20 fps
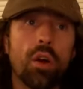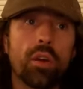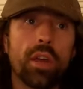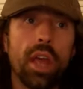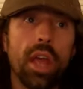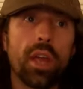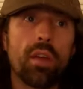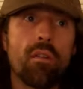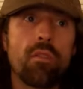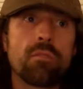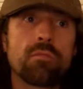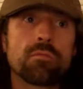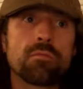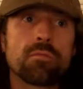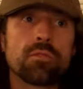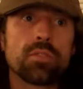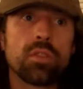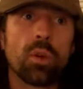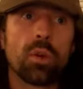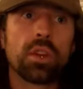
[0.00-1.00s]
Okay,
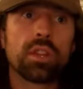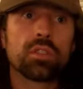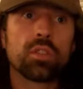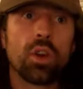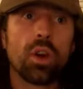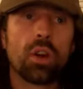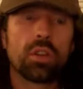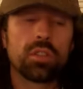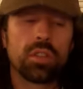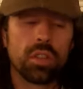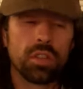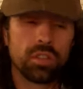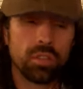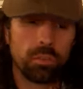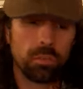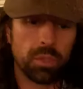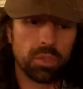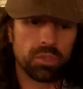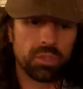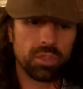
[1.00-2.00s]
so his
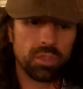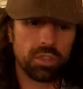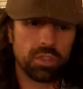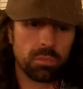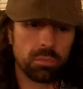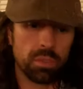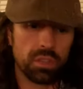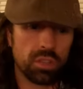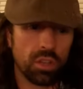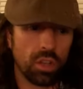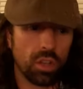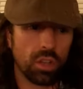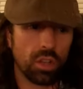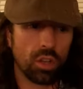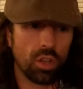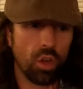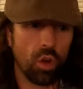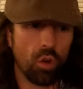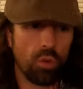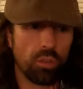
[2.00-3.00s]
immune system is a
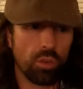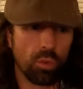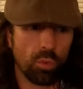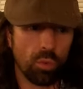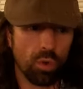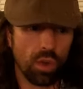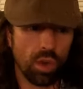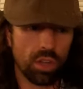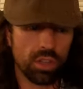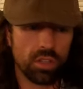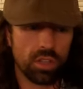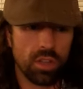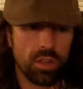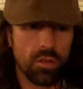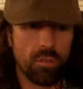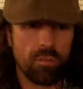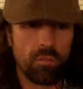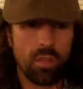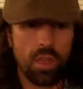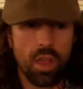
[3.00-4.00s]
little overworked.
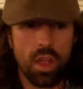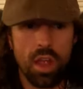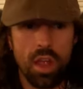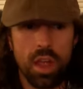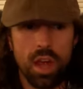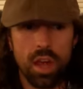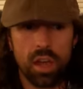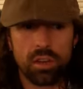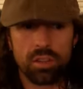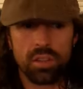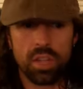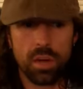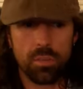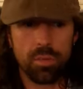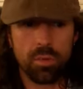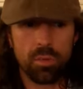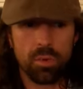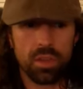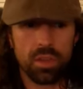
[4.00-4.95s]
Tell me